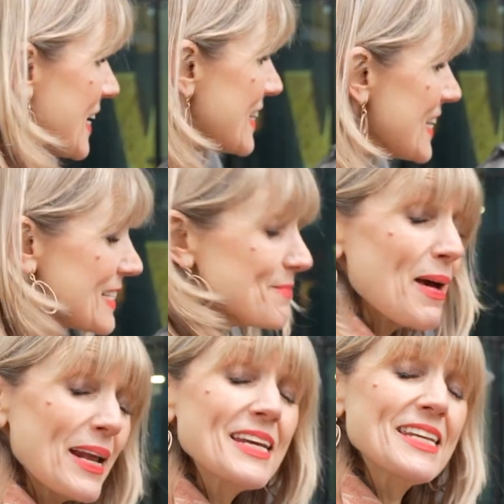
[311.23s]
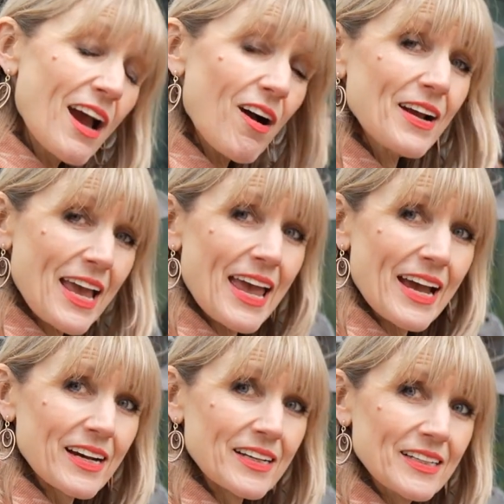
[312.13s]
these men are young
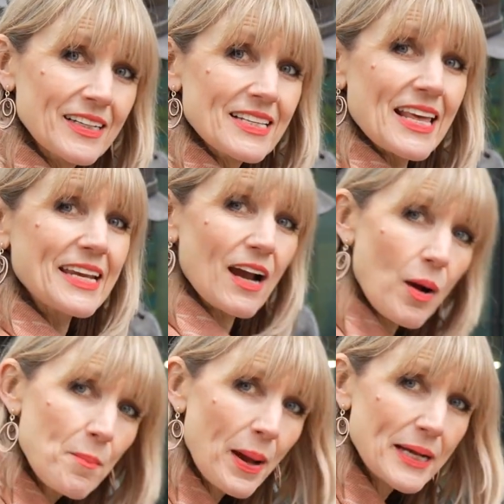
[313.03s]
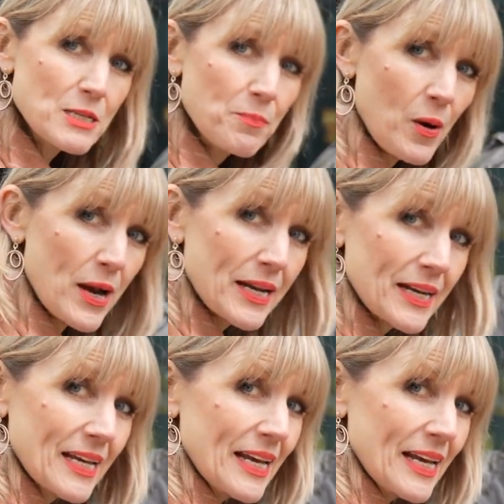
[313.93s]
here. They come back to Britain.